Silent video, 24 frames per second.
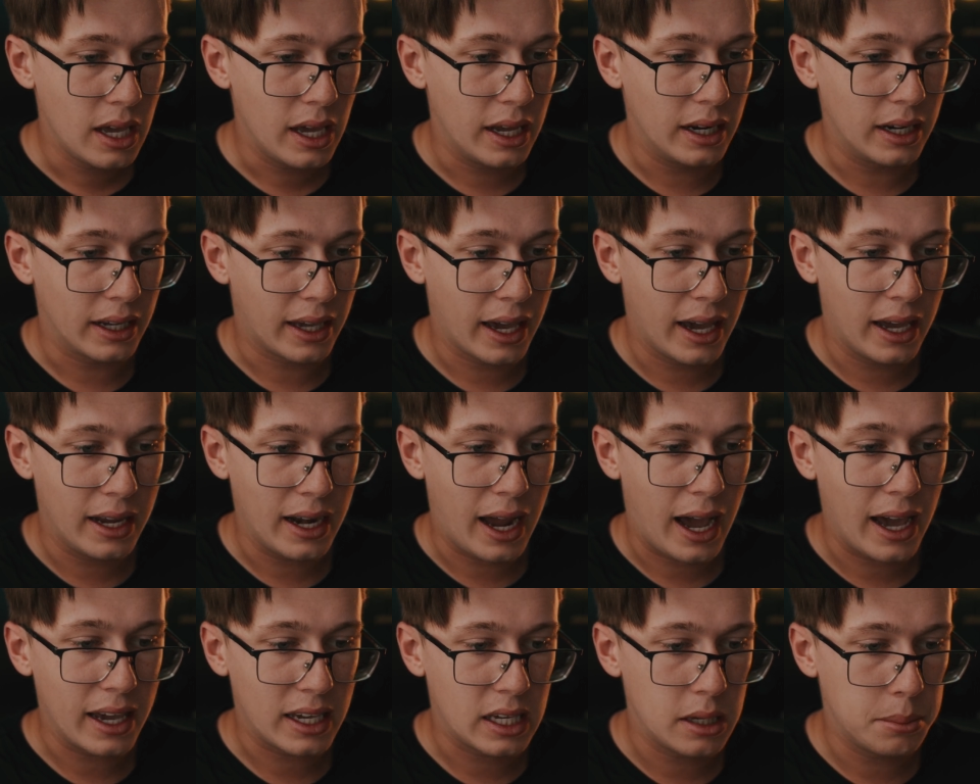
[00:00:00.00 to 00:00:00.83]
And
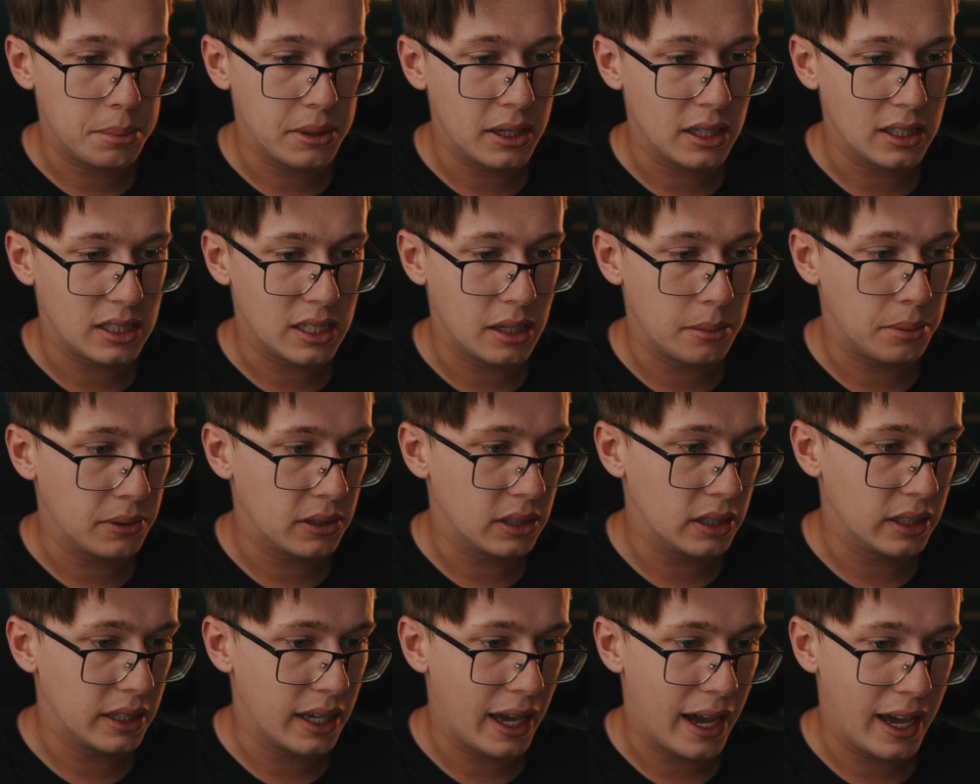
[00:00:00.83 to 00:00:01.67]
again, I keep it
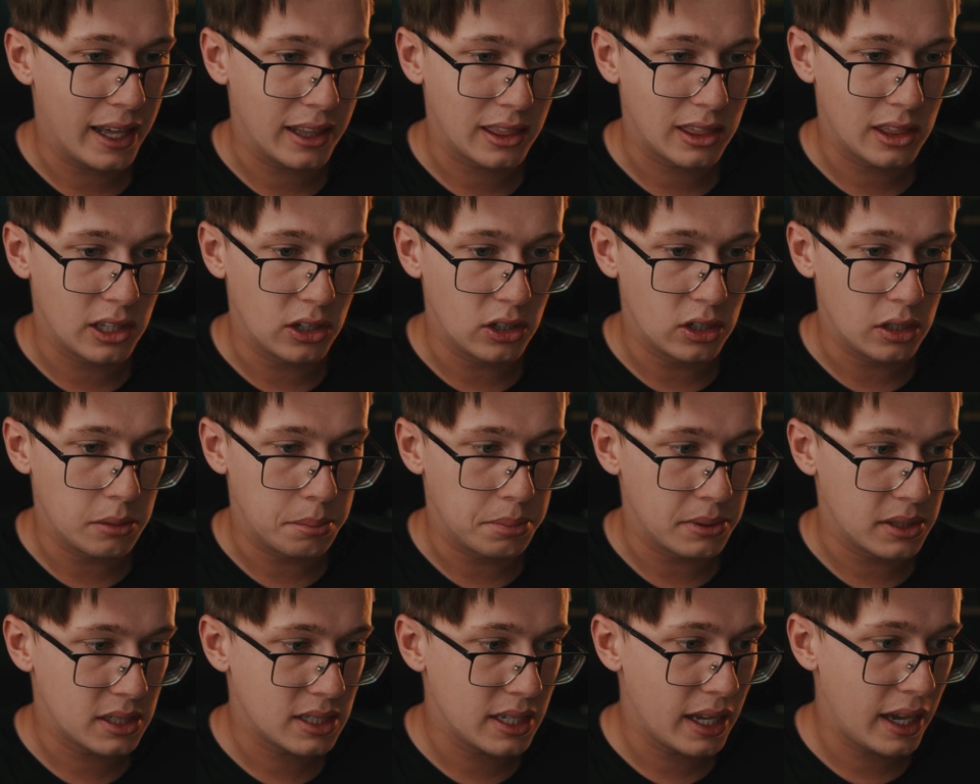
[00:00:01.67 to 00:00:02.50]
typically at thirty
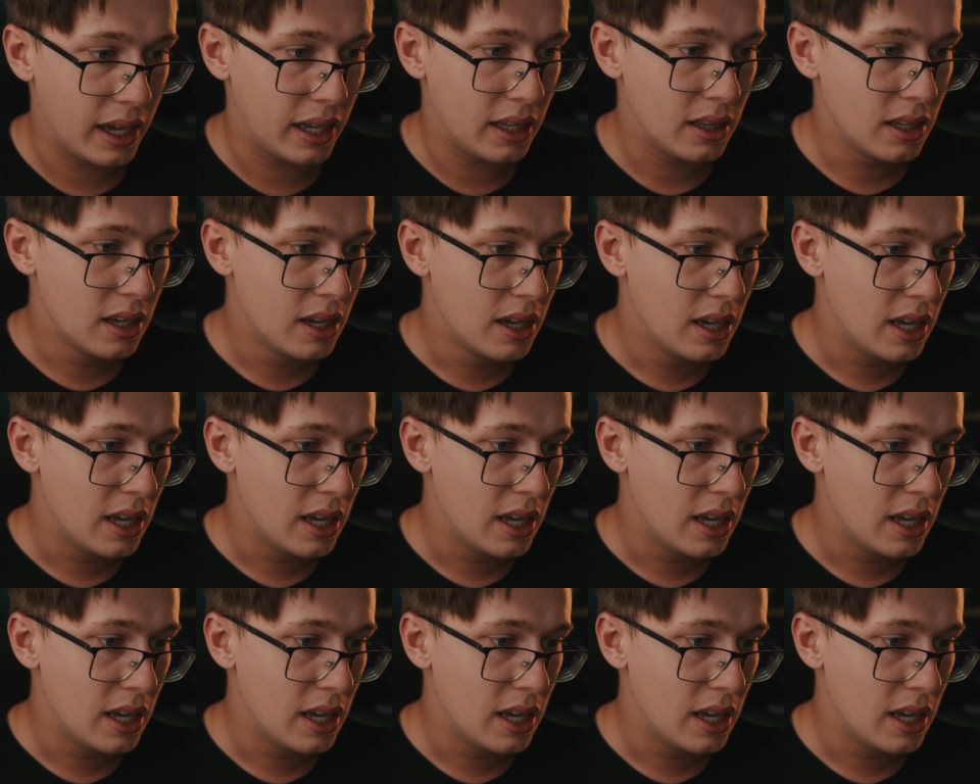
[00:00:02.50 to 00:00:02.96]
percent.